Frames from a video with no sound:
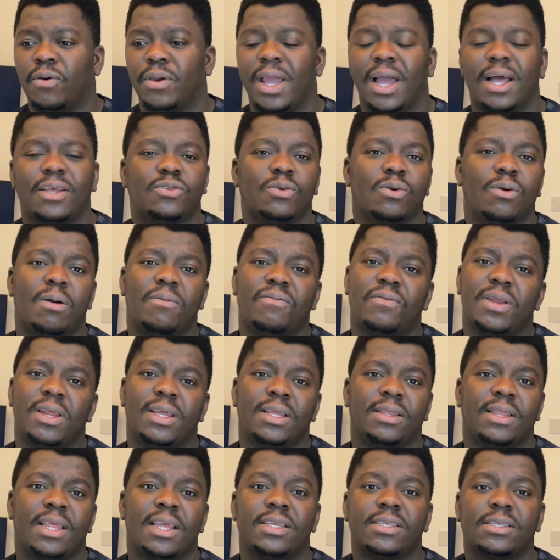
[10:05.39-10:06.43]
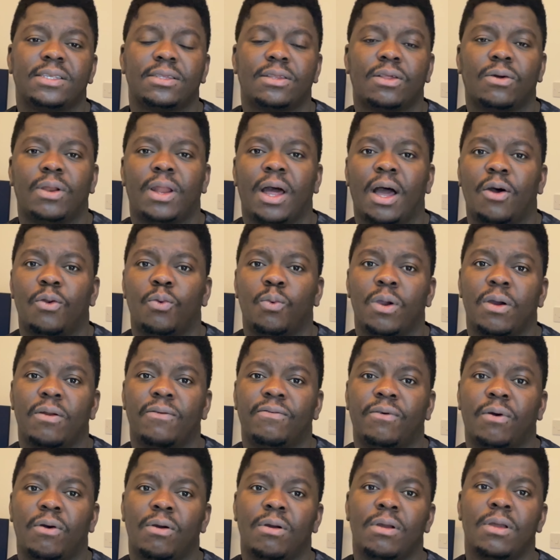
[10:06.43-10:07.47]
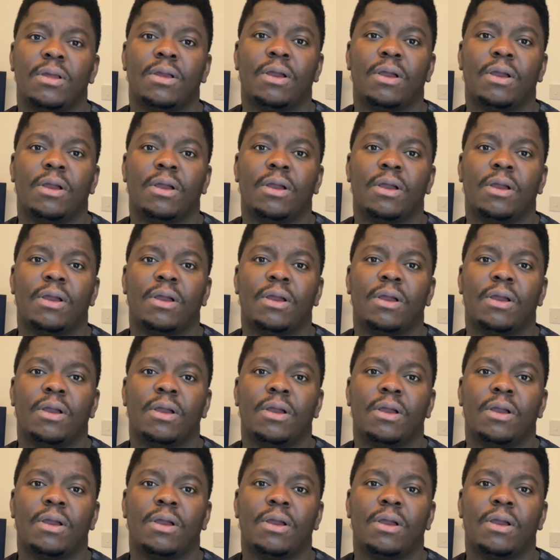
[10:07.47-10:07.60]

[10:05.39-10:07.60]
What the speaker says: Yeah, so hopefully things turn out well for